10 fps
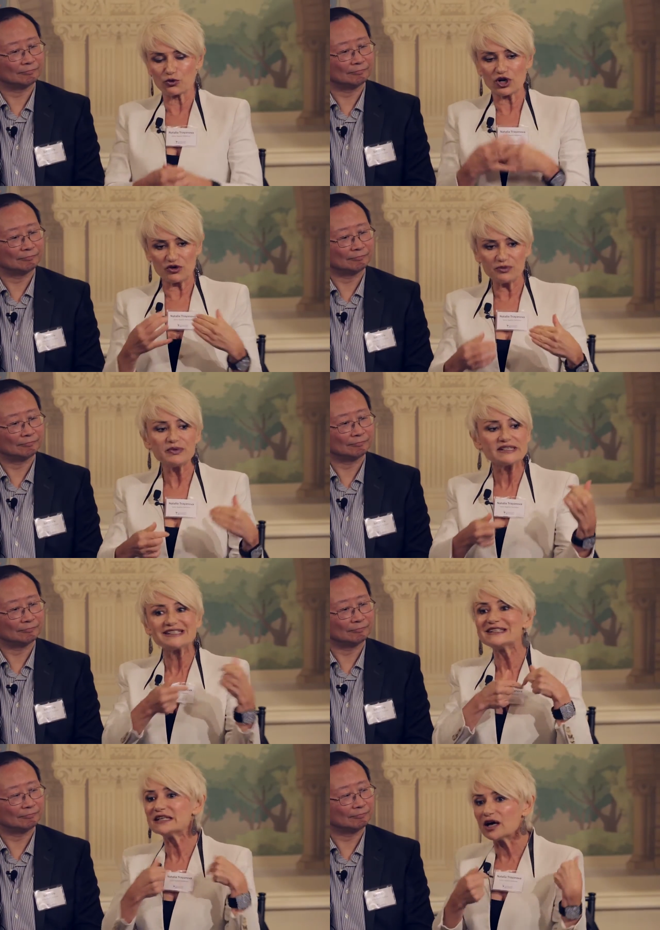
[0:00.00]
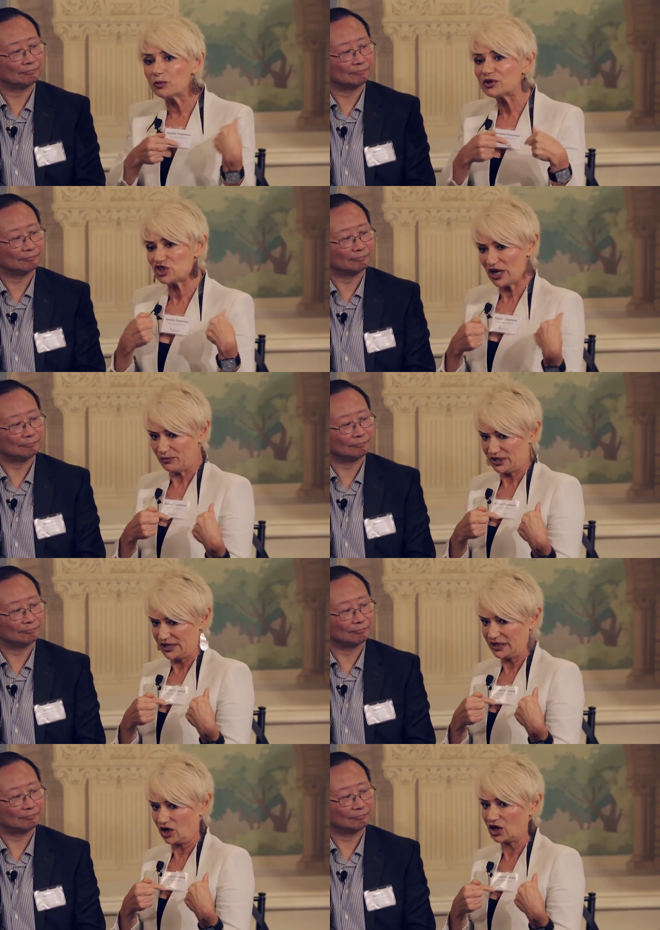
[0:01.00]
Speaker 1: for arrhythmias in the upper chambers
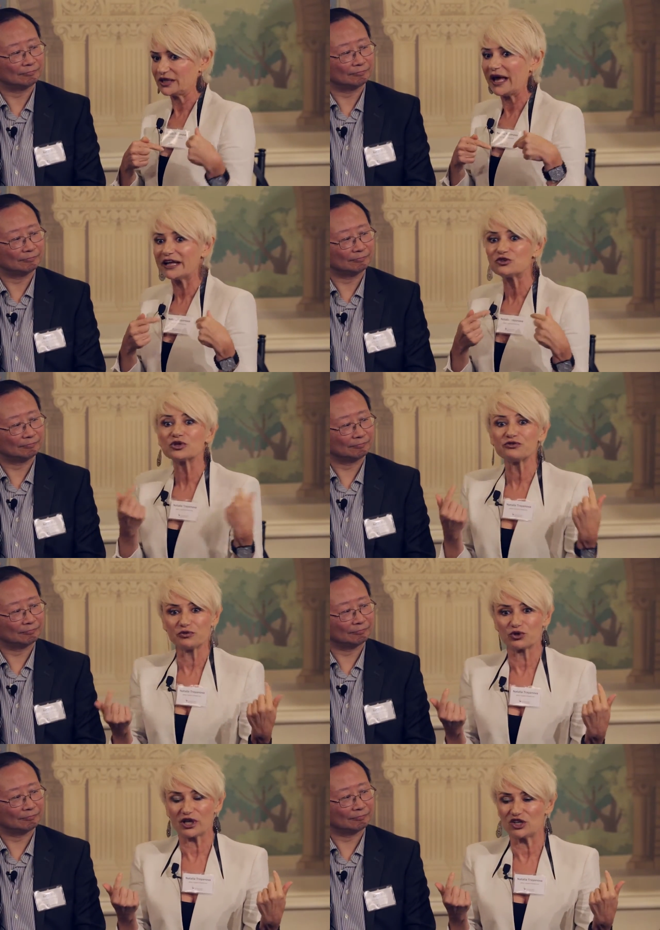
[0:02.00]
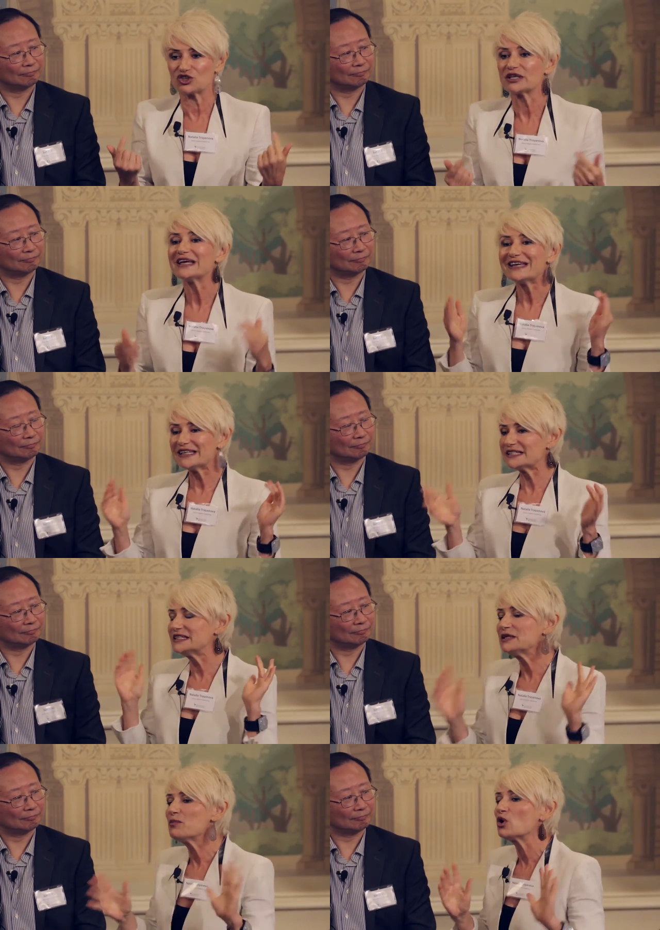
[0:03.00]
in the heart. Atrial fibrillation is
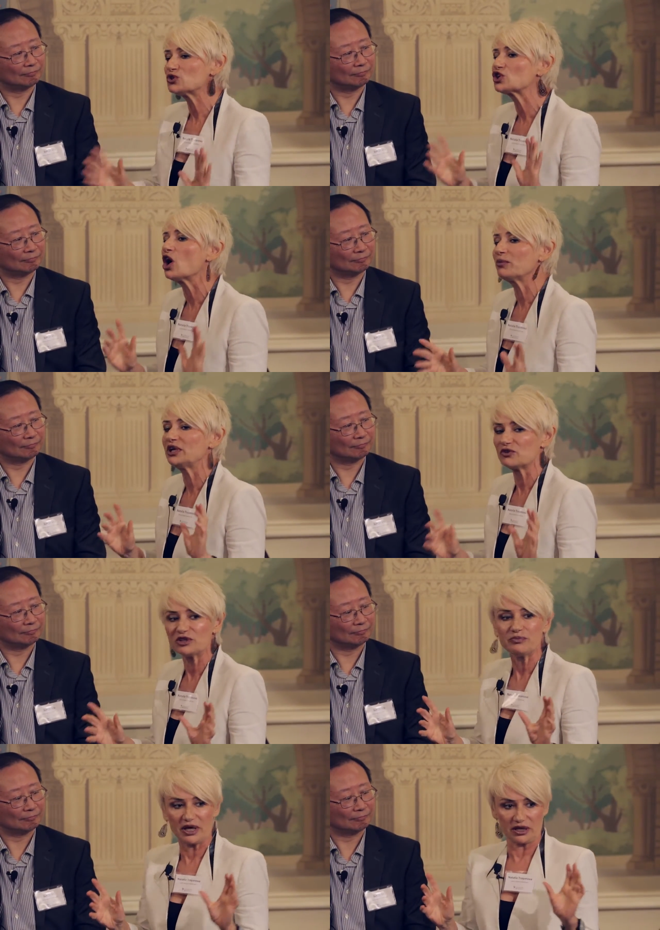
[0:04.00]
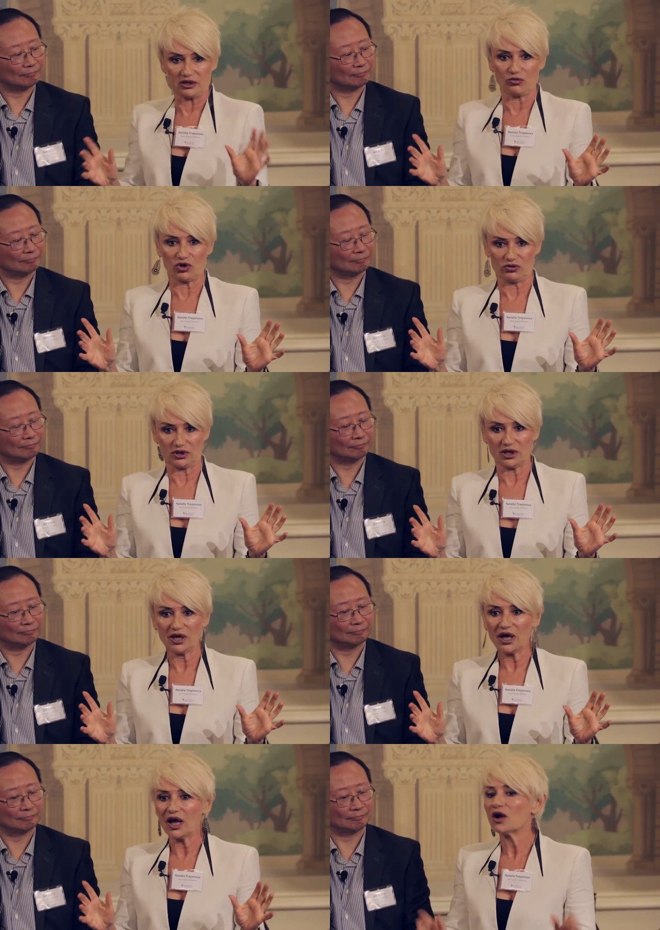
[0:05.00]
the most common arrhythmia in the world.
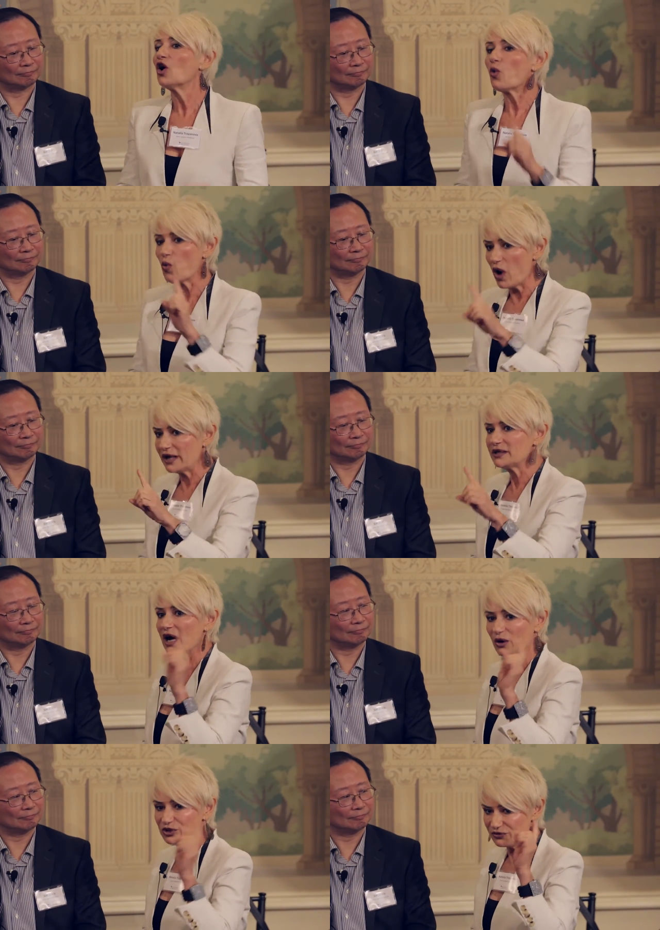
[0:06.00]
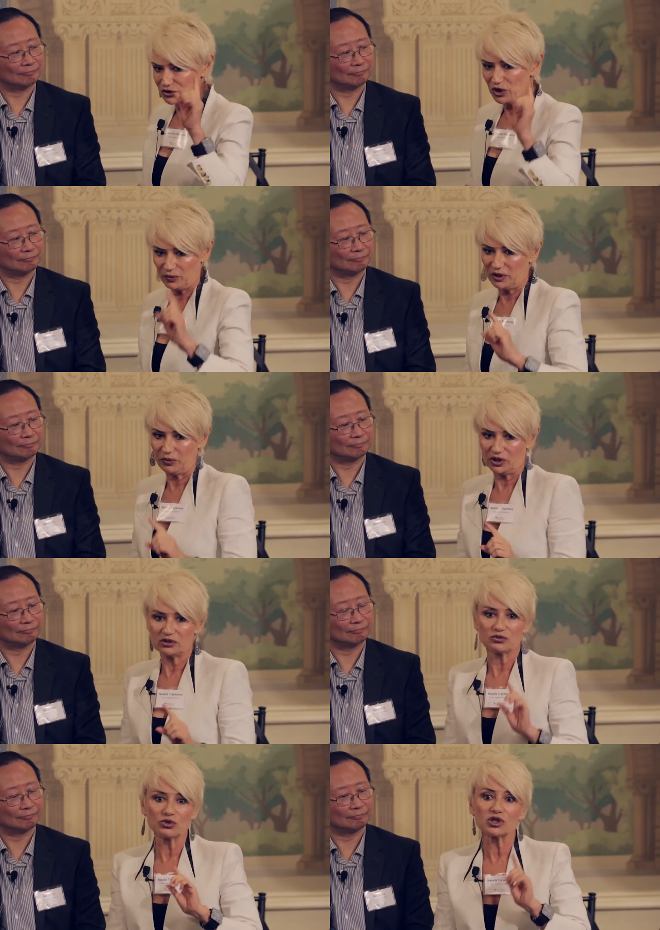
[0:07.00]
One out of three
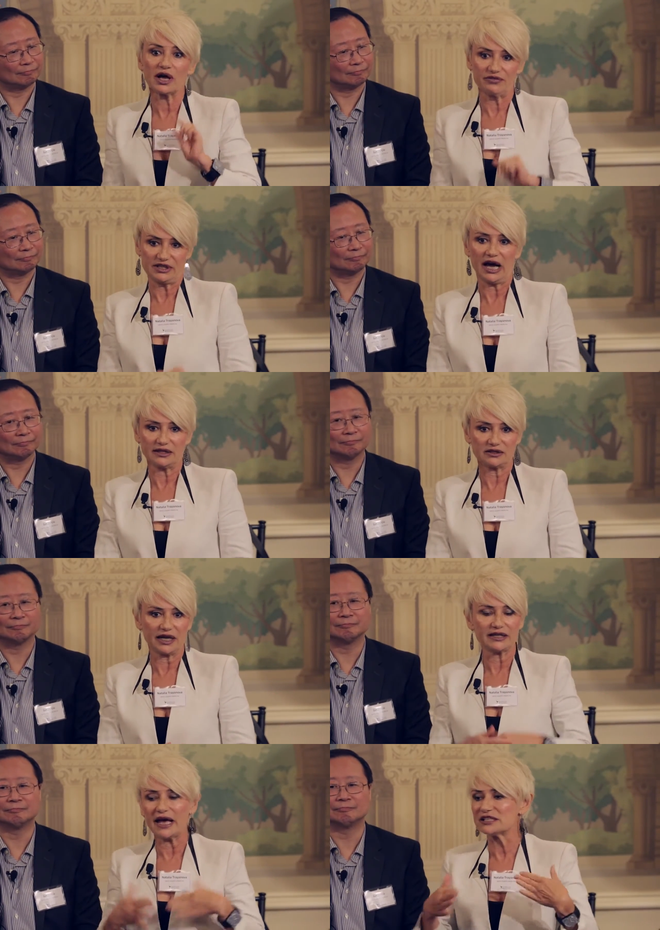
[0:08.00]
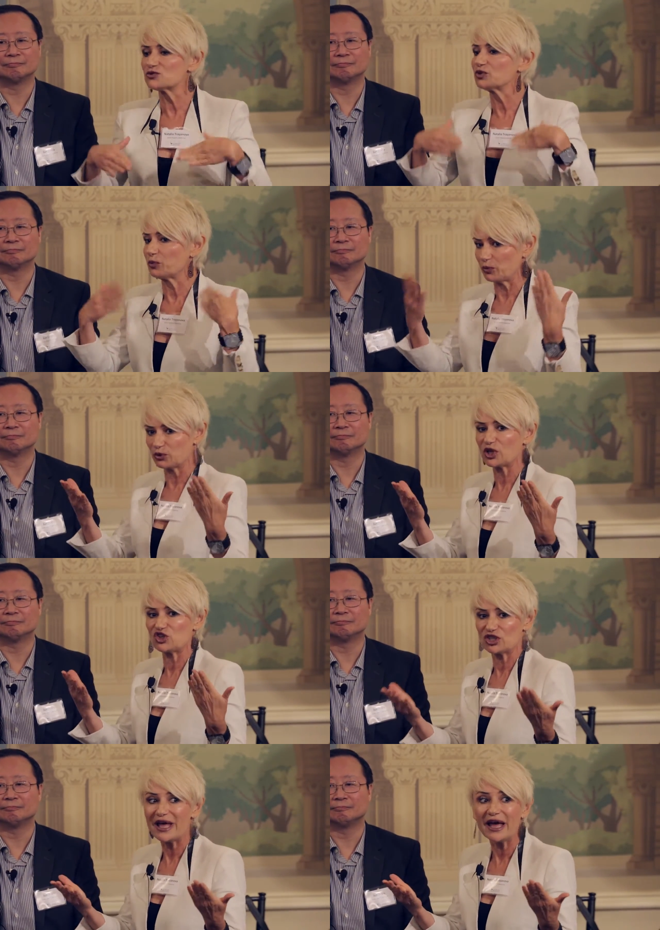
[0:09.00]
people will have that. And as the
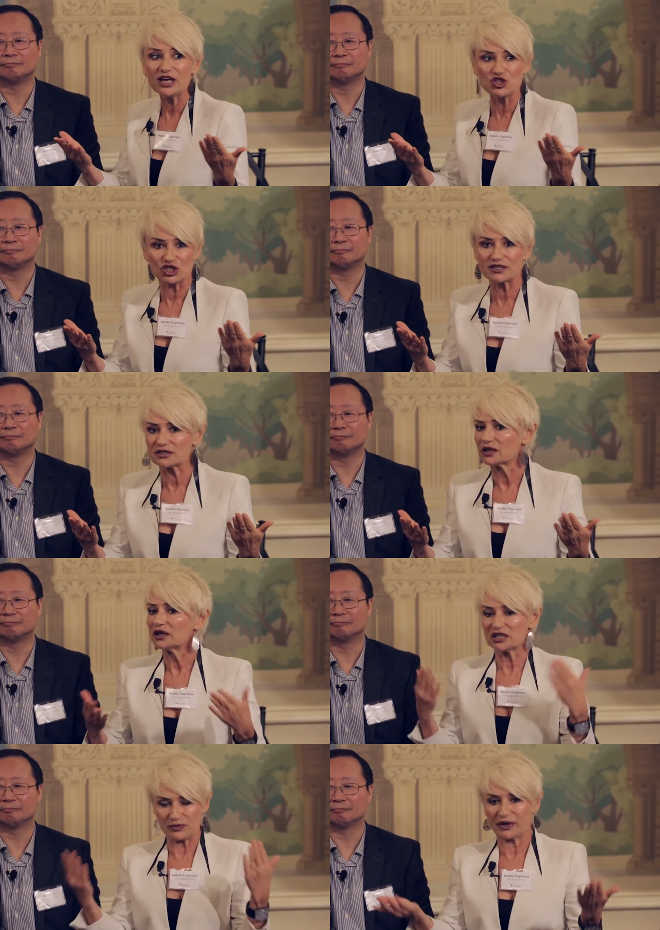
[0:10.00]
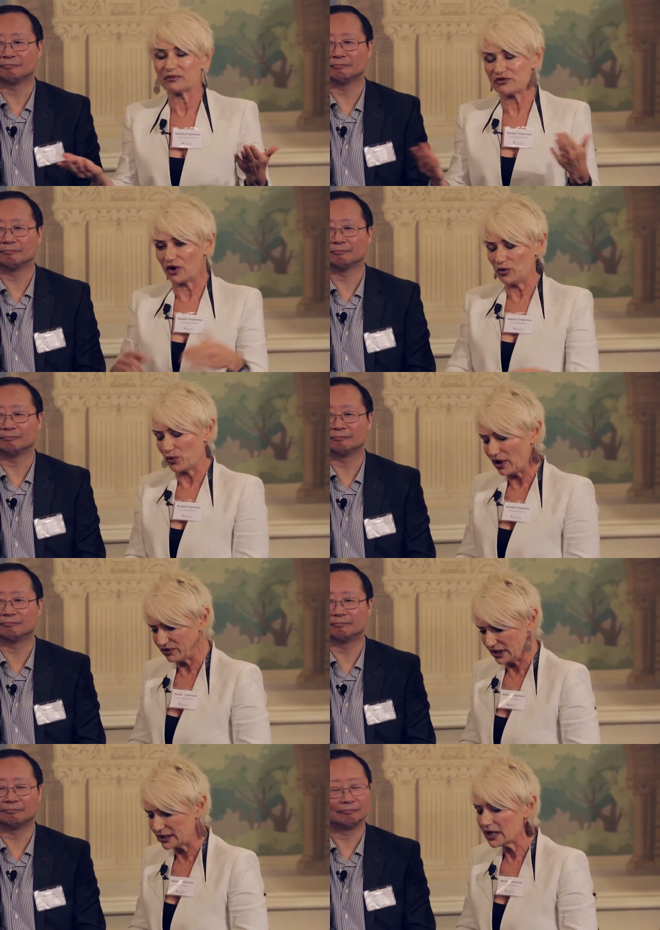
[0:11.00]
population ages, this becomes very
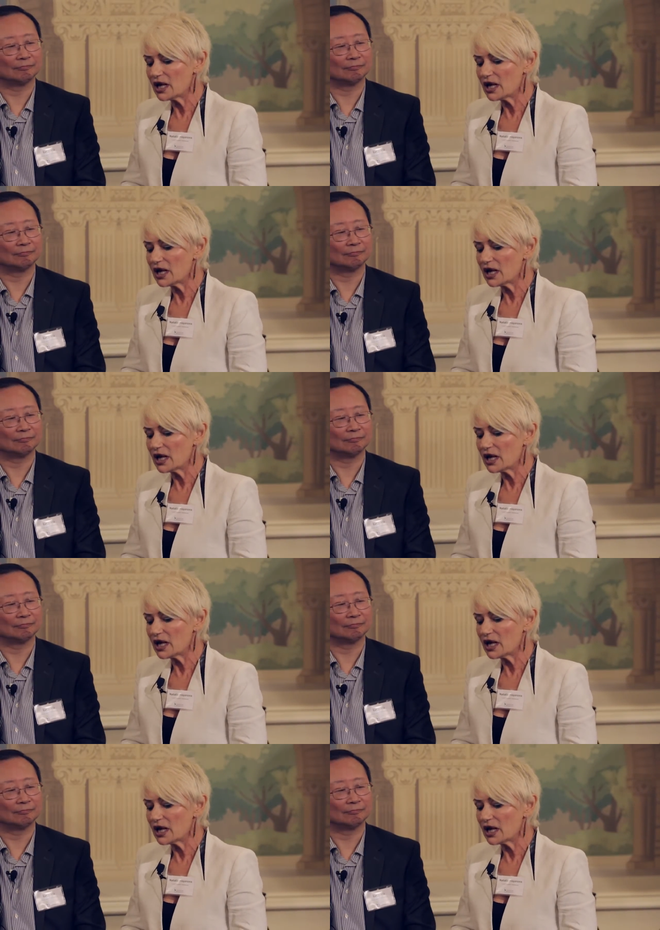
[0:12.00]
prevalent.